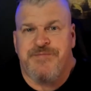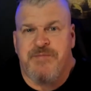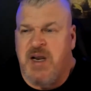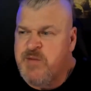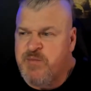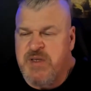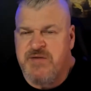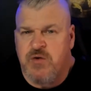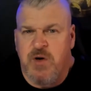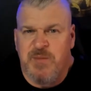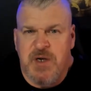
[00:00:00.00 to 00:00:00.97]
My name is Bleeves
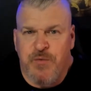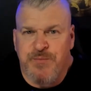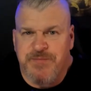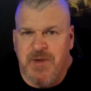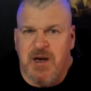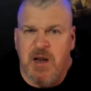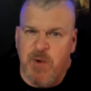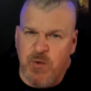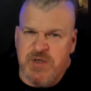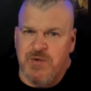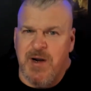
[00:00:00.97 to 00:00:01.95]
Crypto and I'm
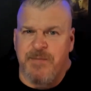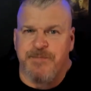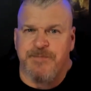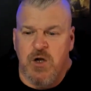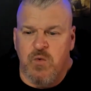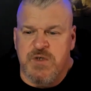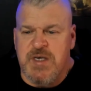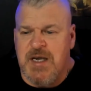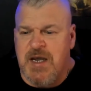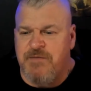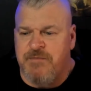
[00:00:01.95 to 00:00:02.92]
always right. We'll see you
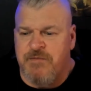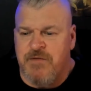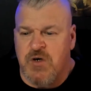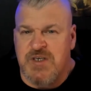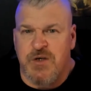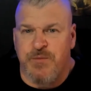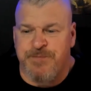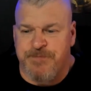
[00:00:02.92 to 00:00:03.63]
again very soon.